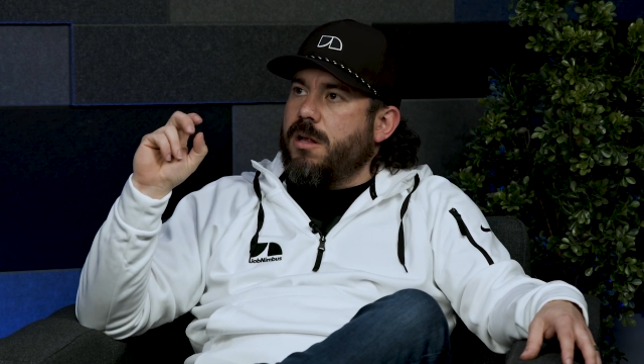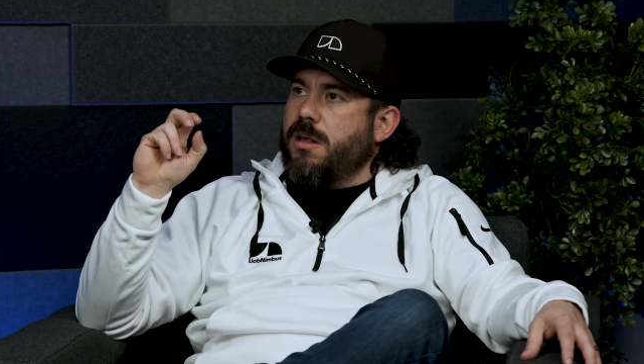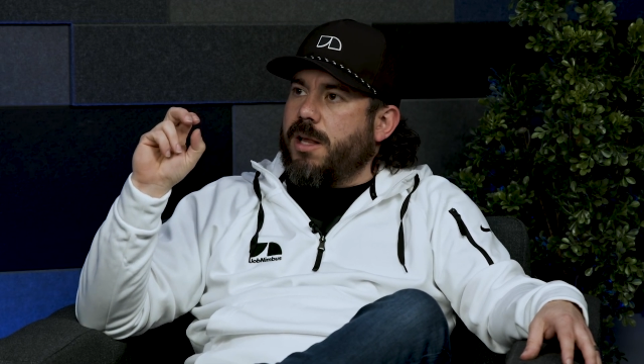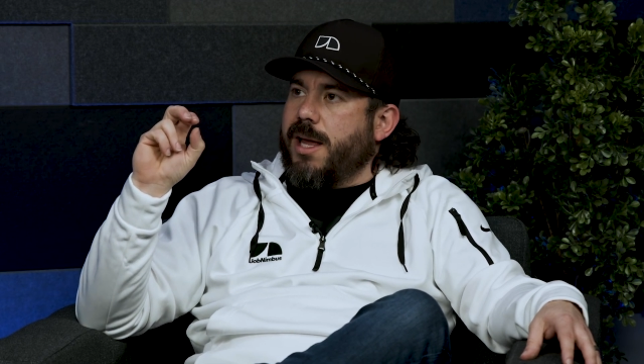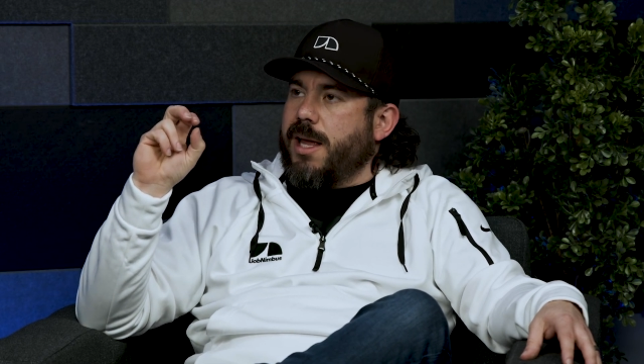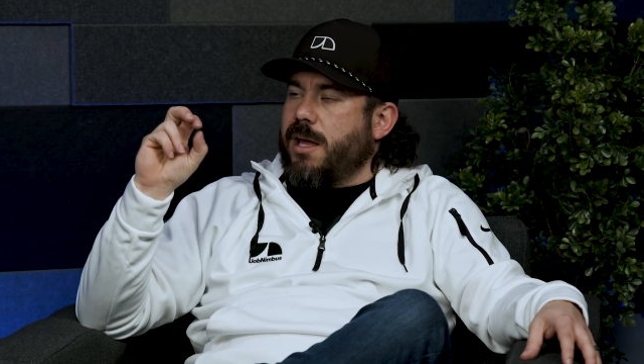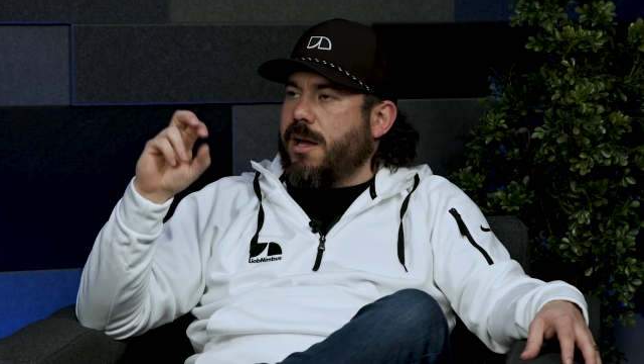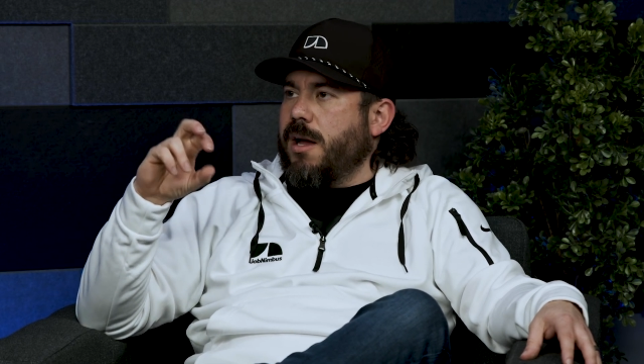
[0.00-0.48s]

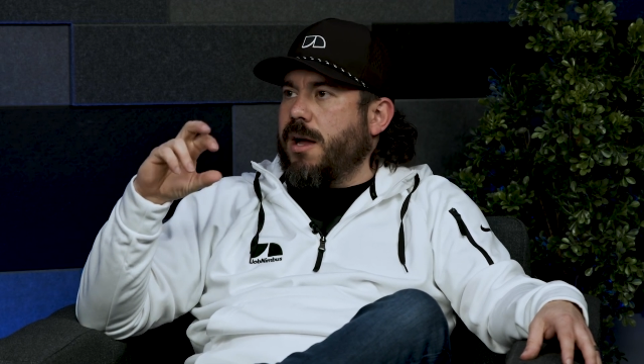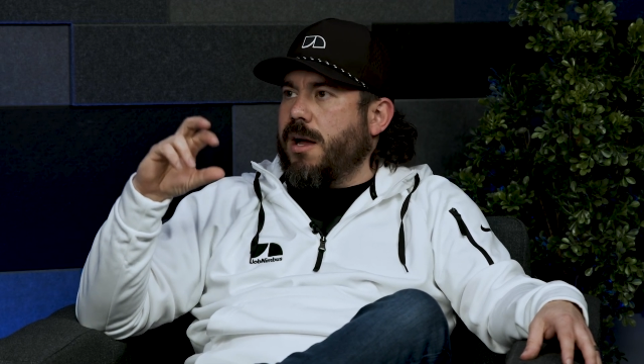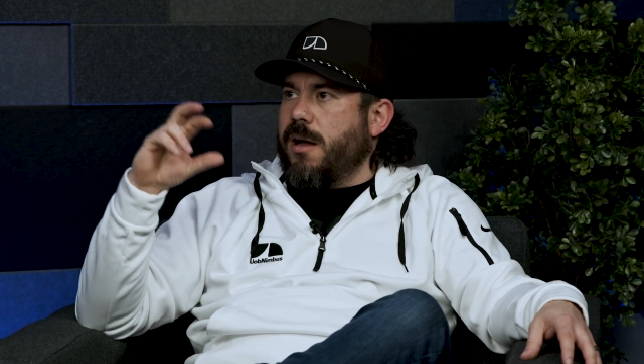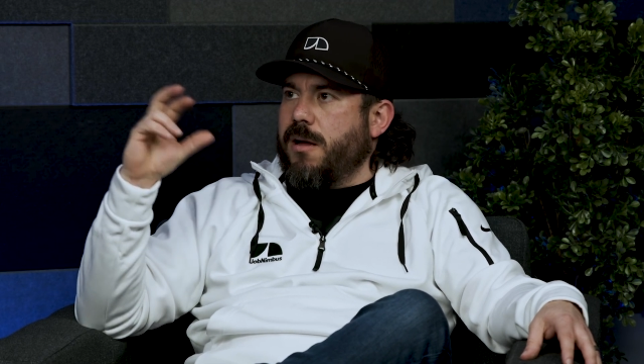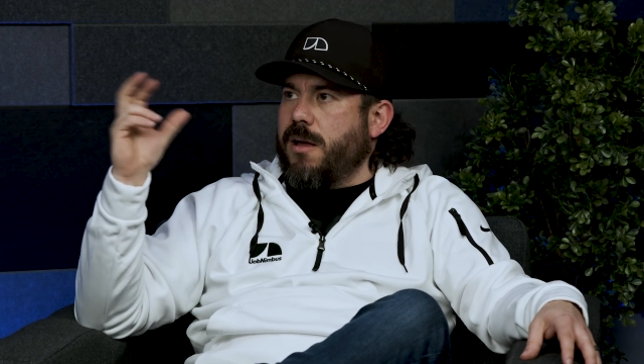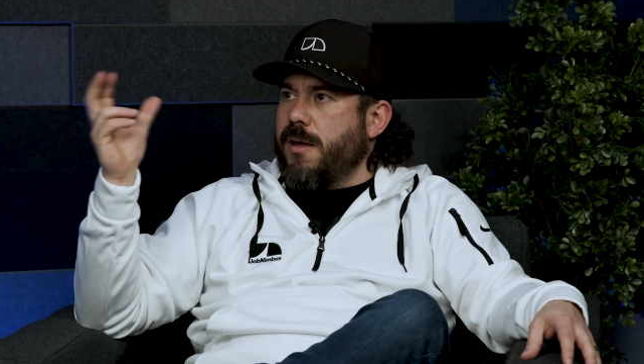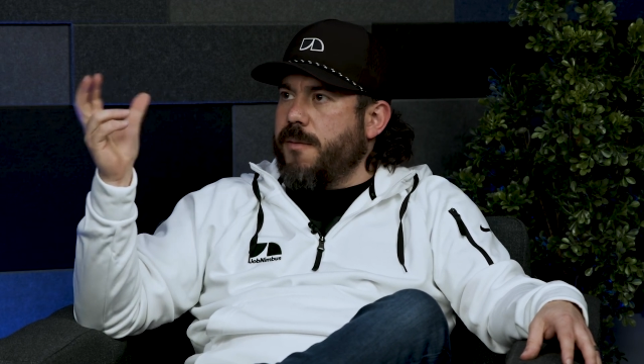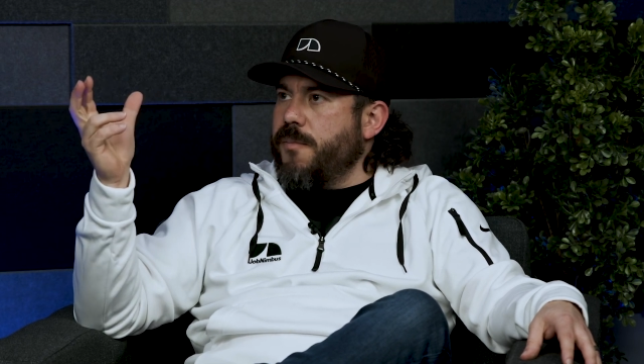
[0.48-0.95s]
like
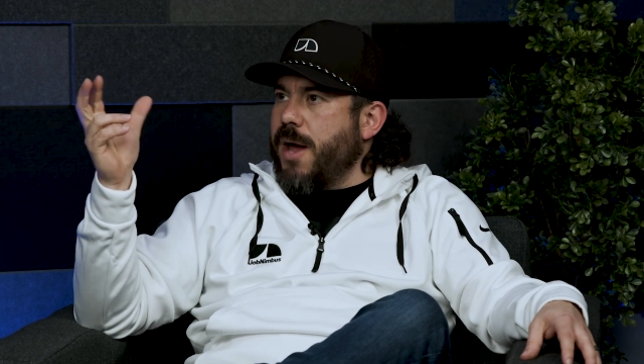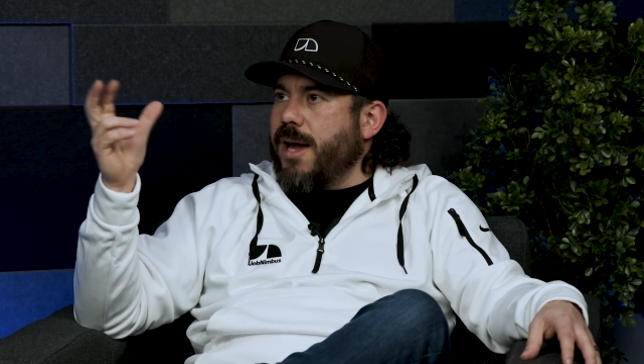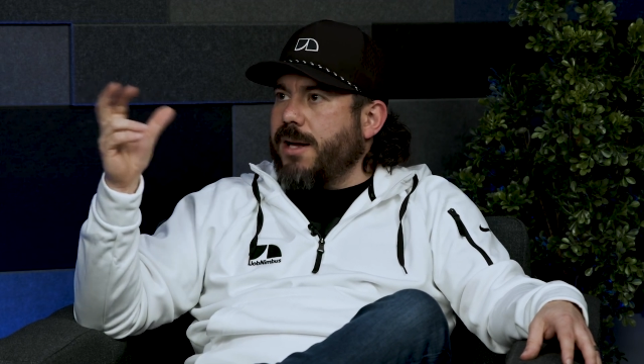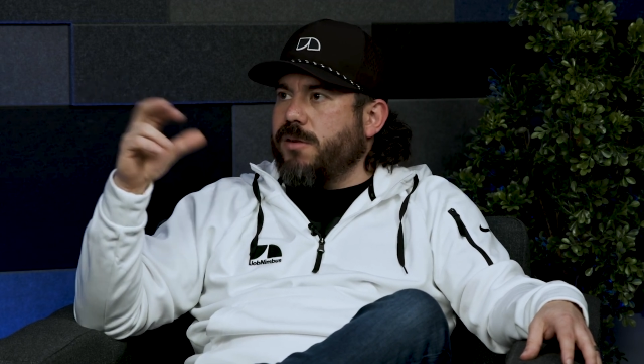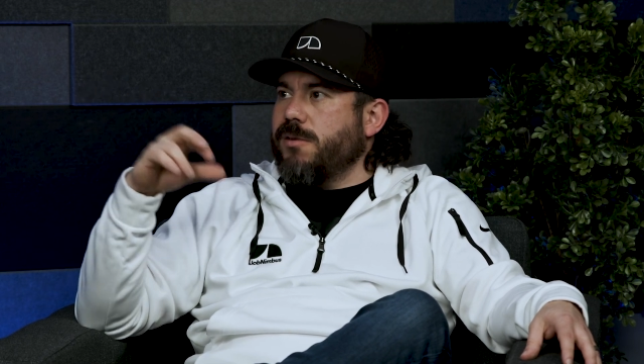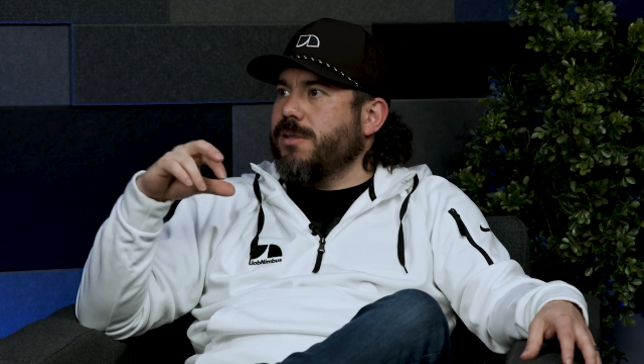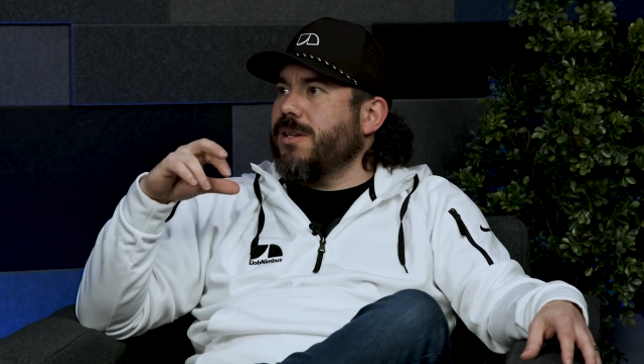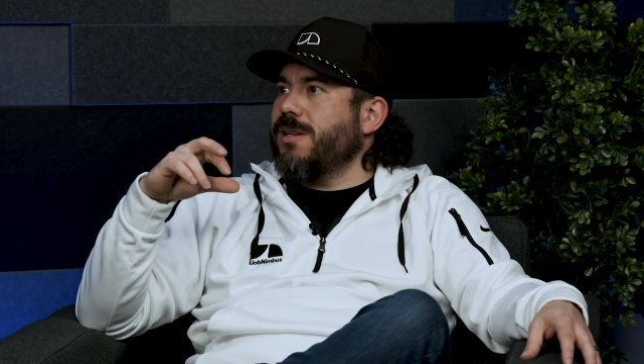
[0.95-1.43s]
a
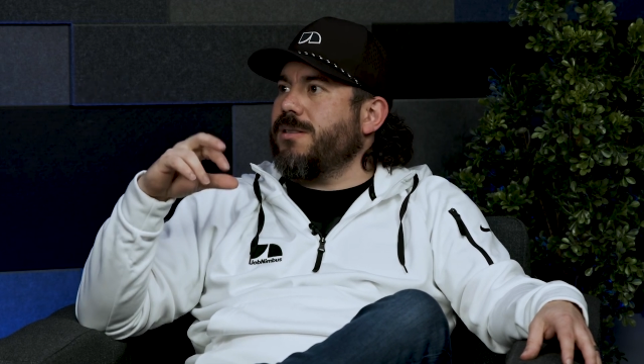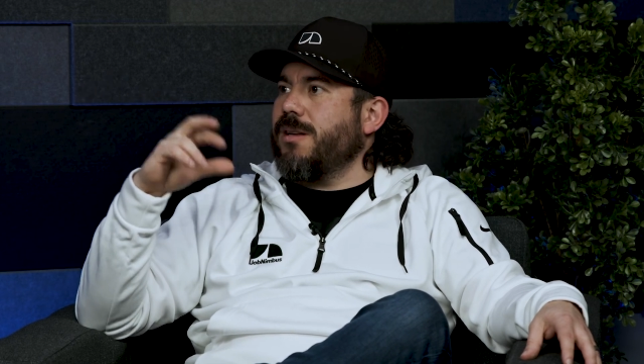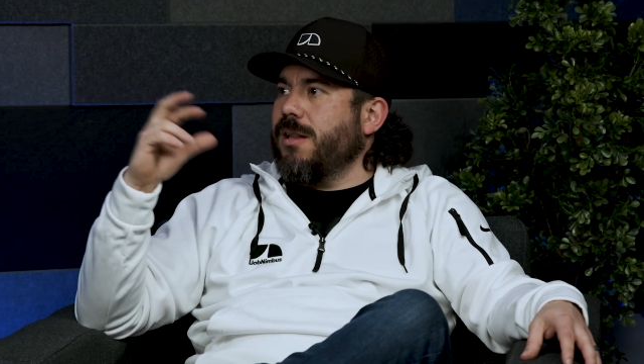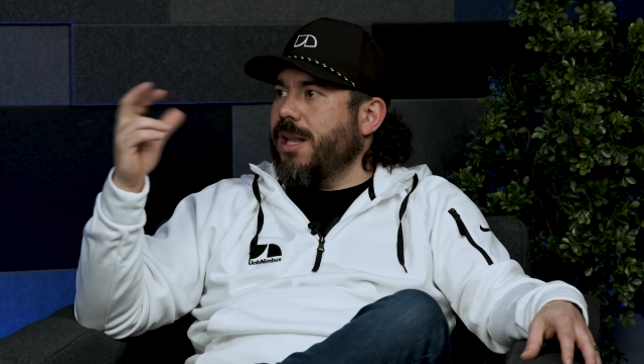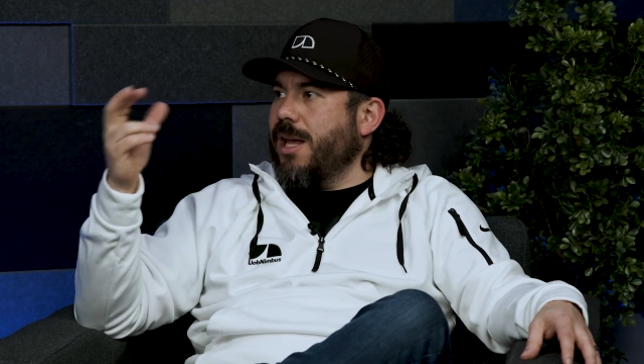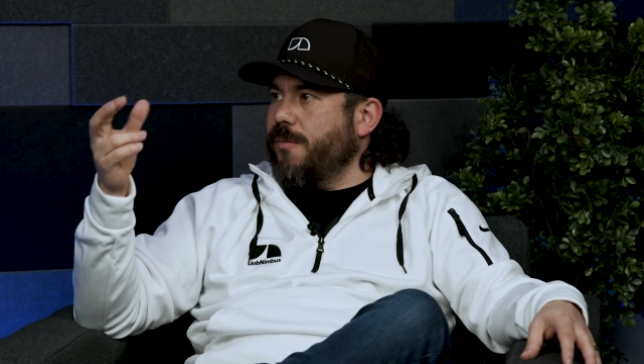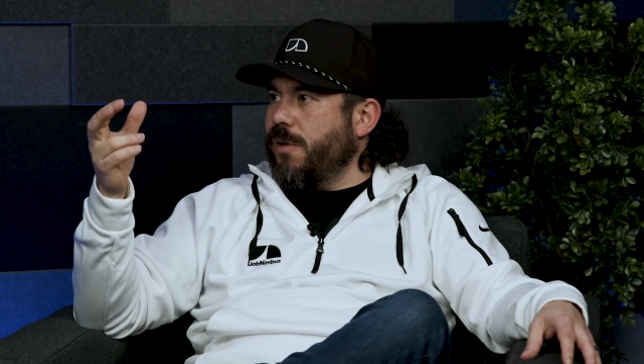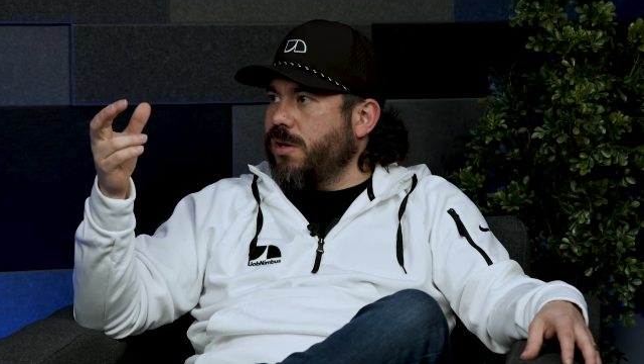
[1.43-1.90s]
impact
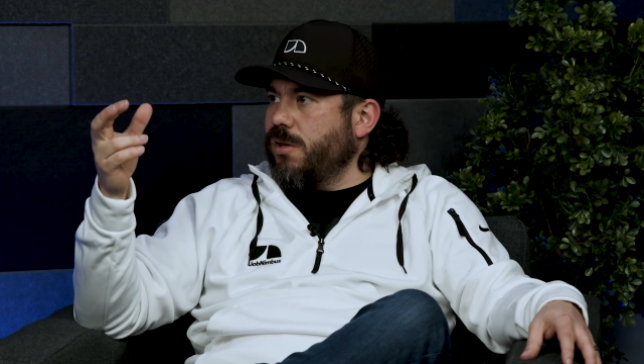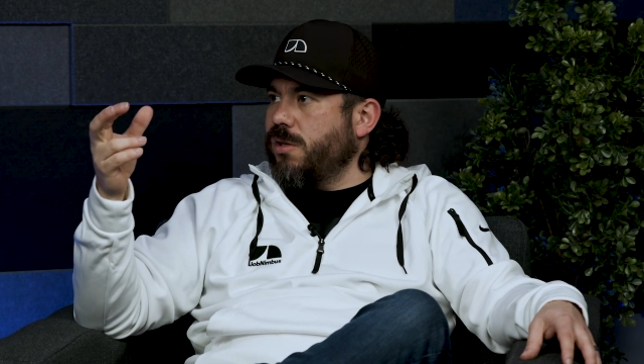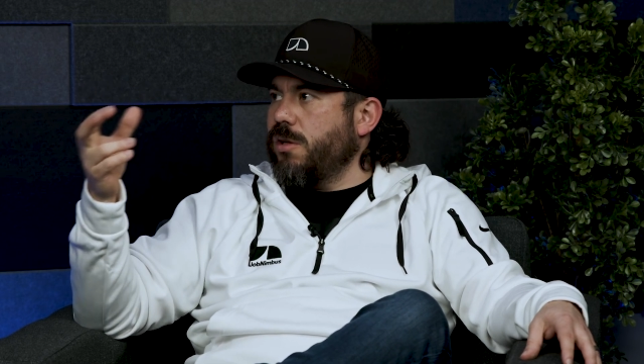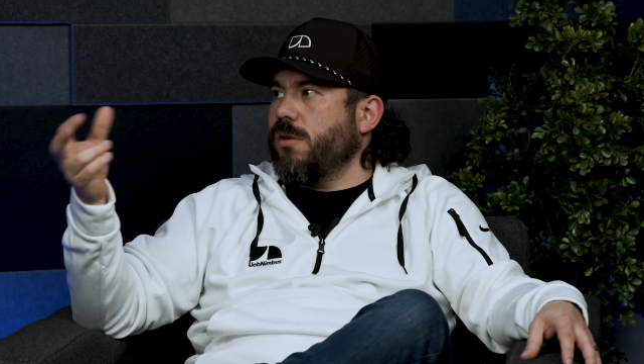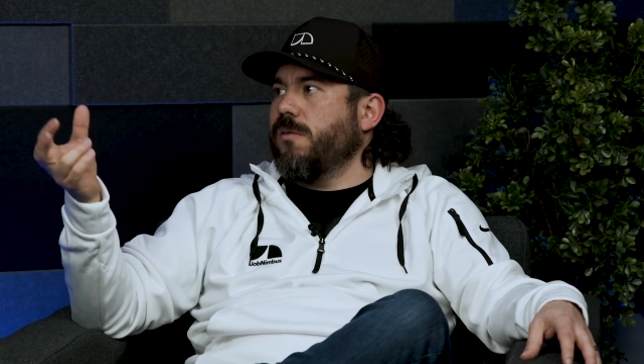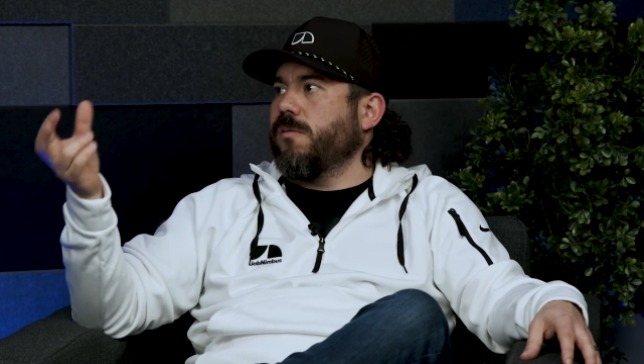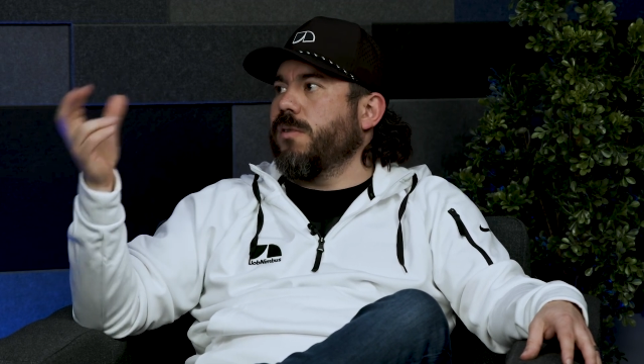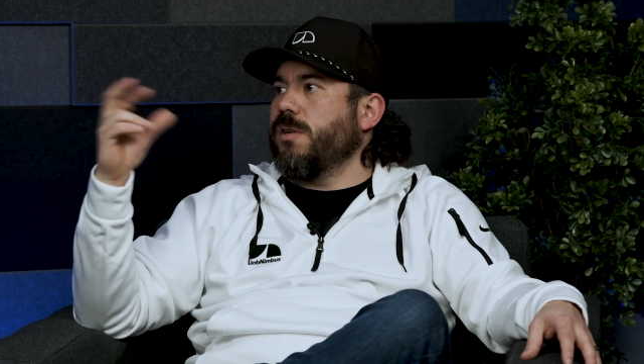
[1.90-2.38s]
resistant laminate
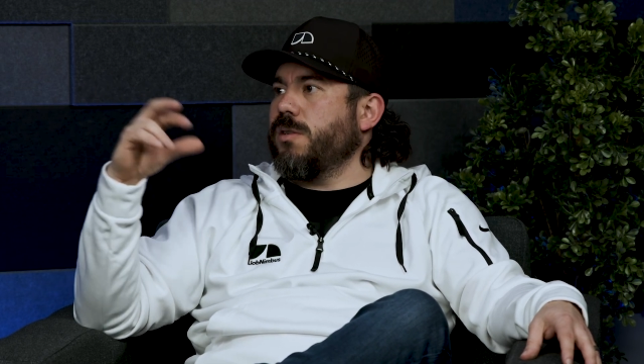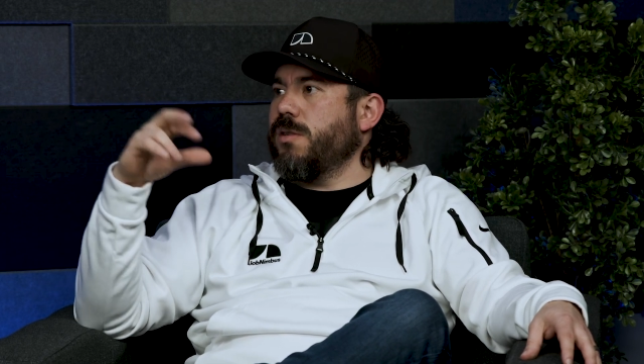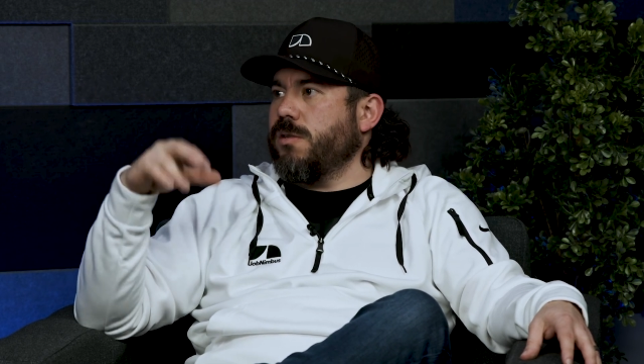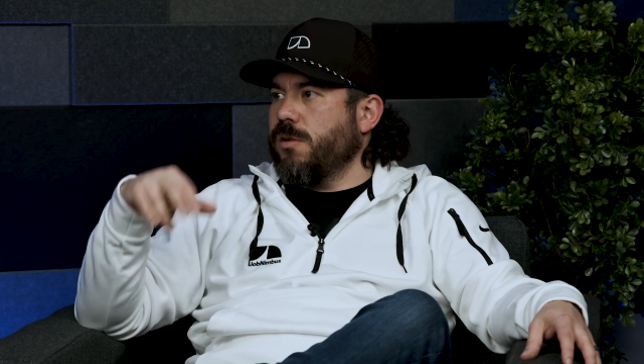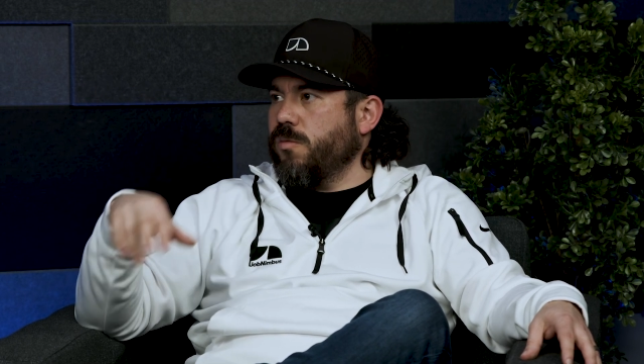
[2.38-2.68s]
shingle versus a